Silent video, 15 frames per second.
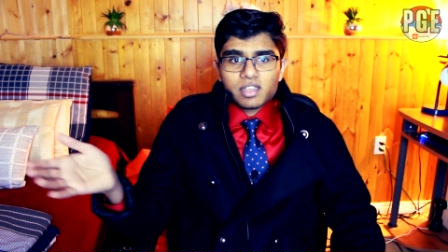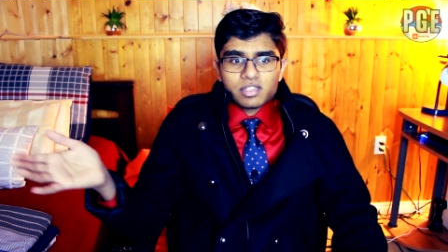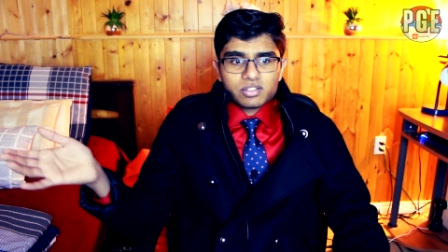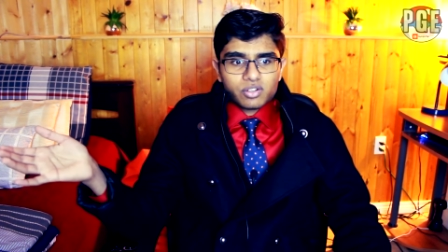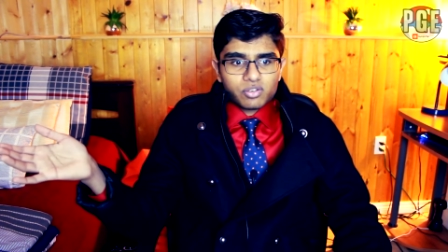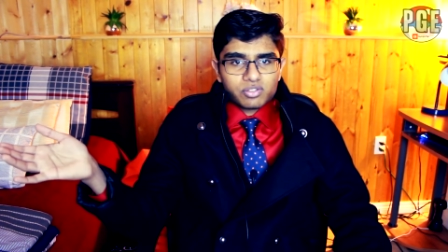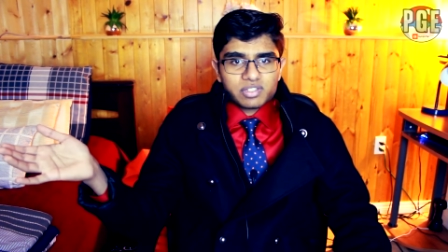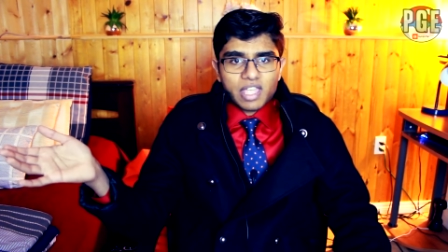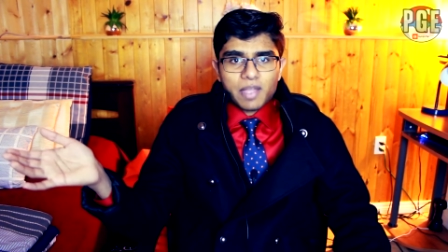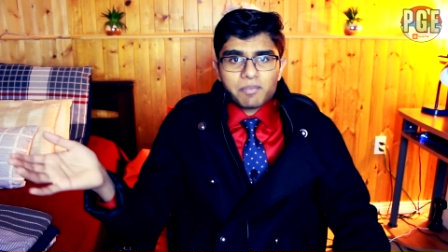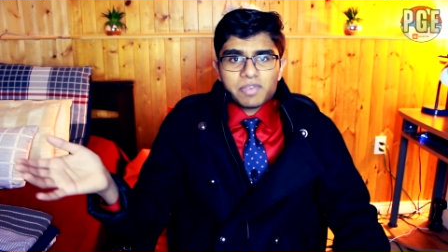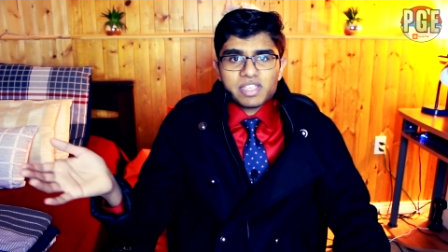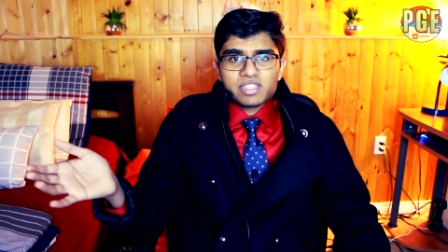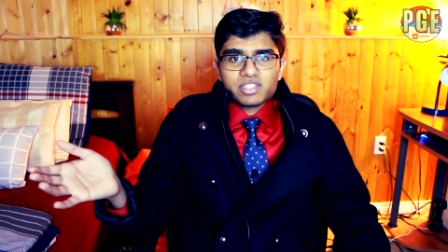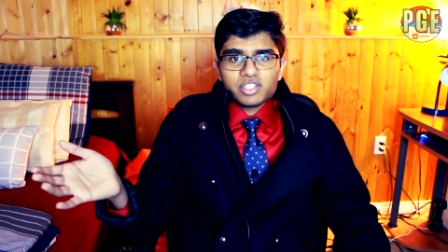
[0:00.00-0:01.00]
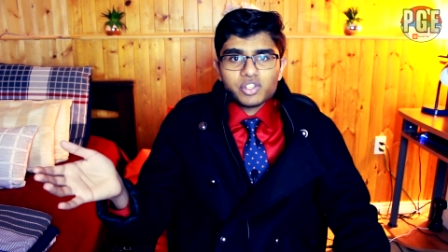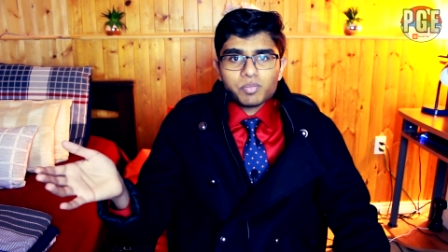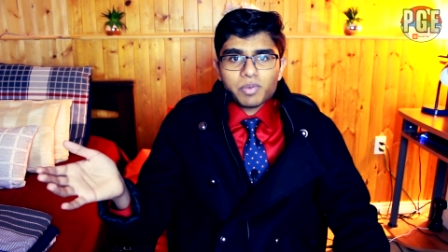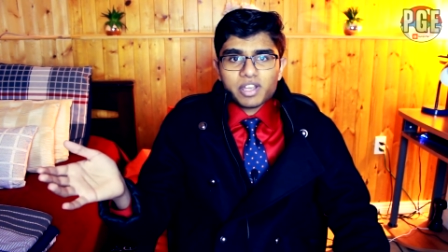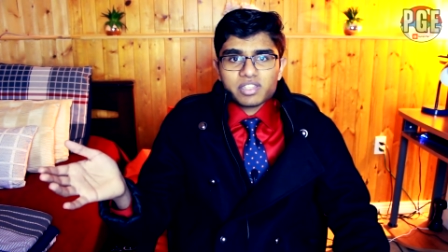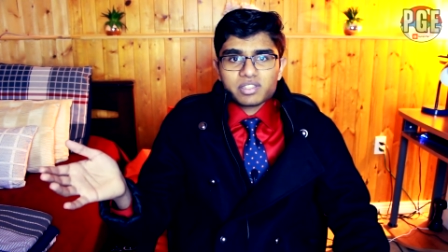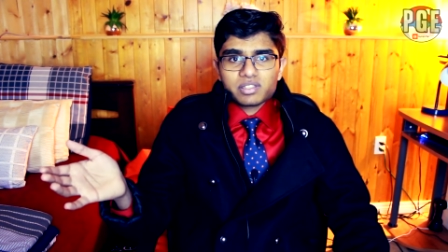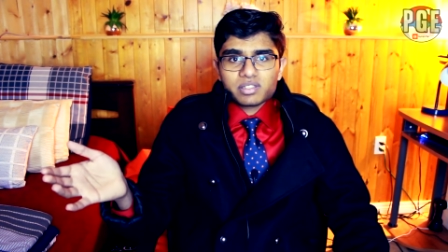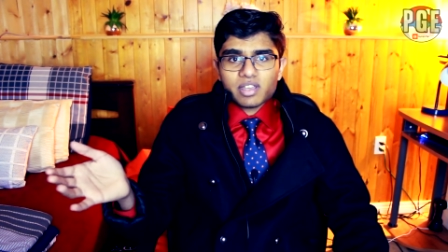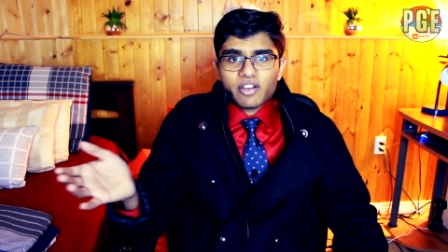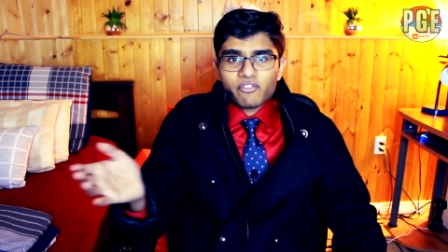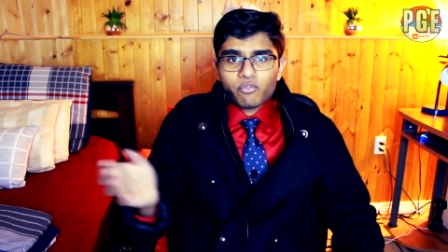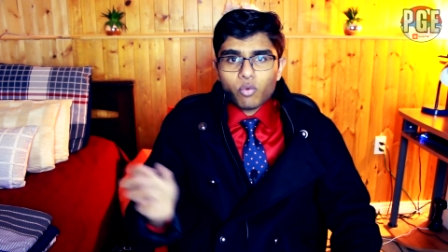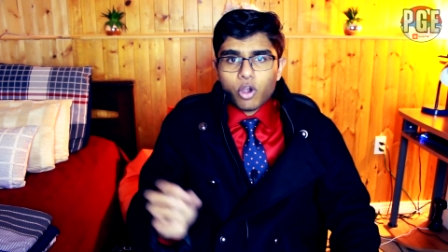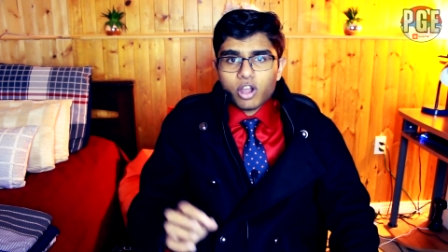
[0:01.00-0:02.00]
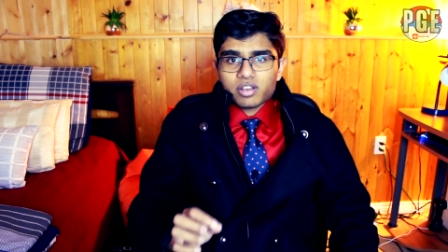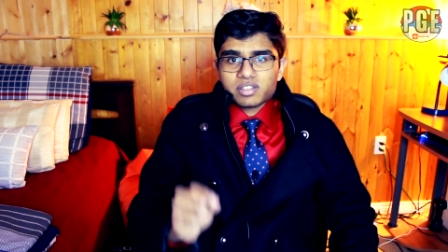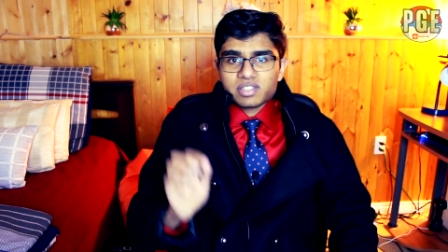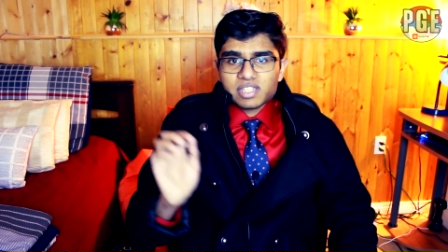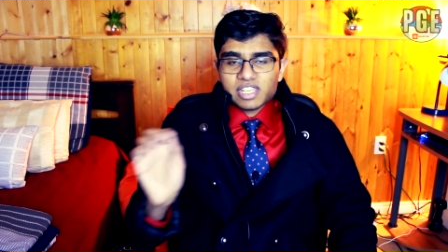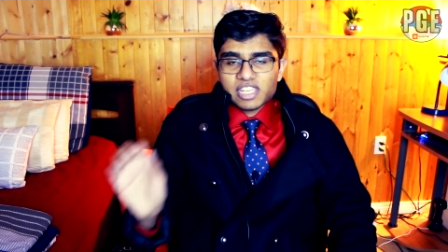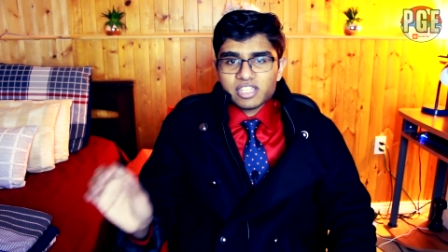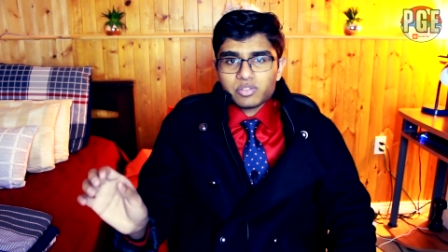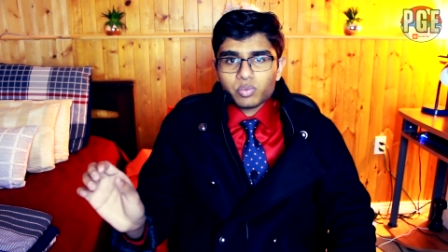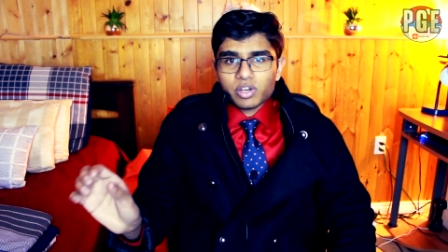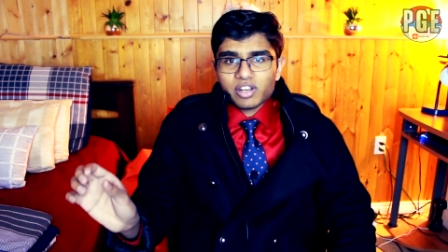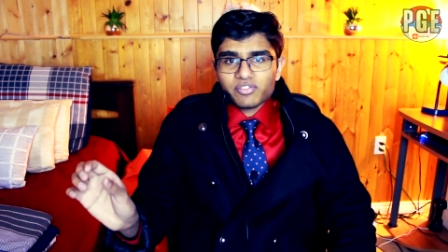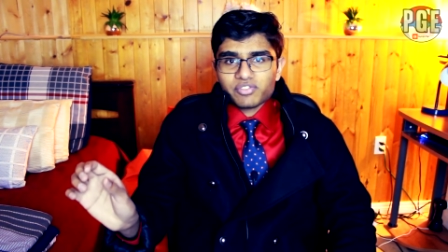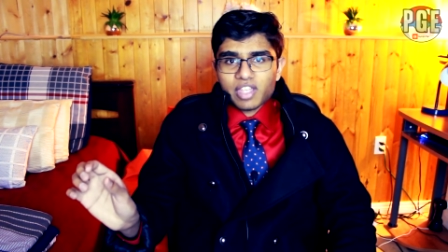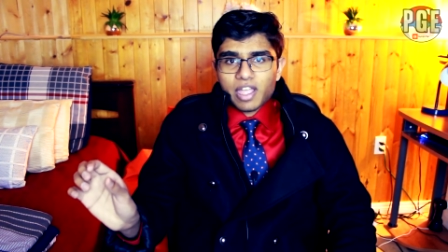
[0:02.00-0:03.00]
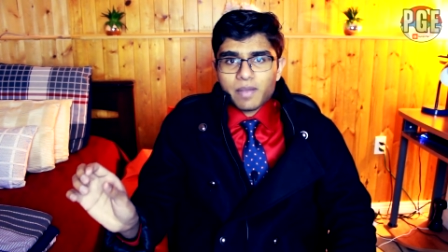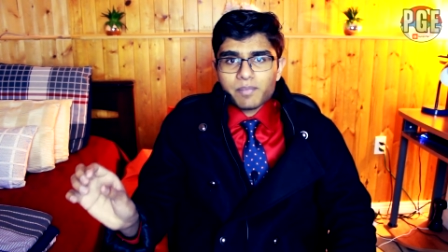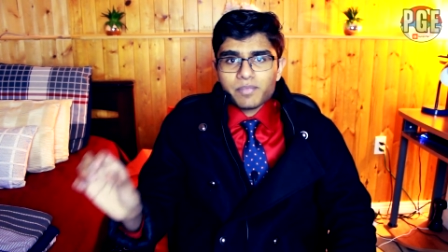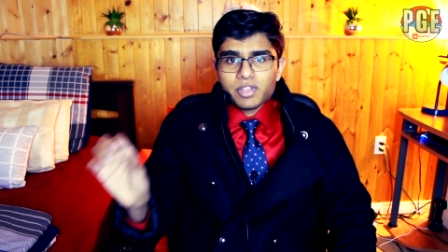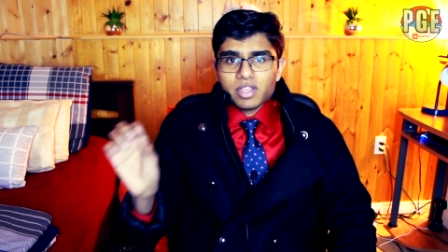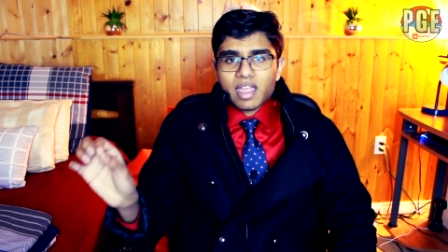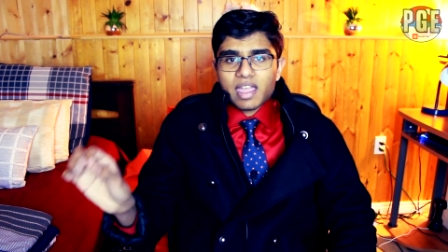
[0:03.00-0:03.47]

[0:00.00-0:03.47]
So that means you must have watched each one of them